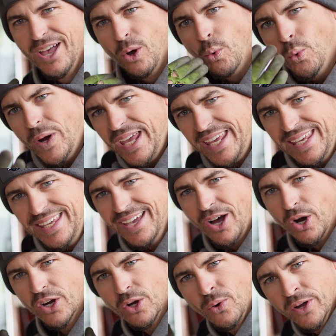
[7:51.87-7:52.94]
We
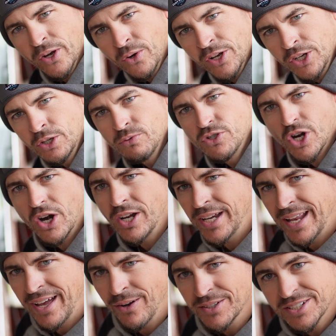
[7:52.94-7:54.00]
are going on a new journey
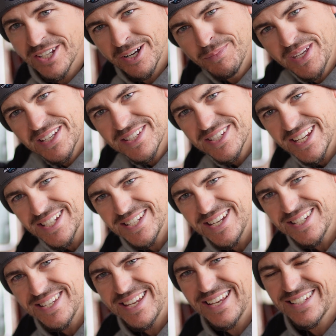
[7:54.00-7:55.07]
now. It's gonna be a
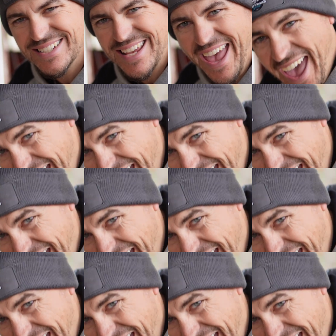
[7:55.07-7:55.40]
66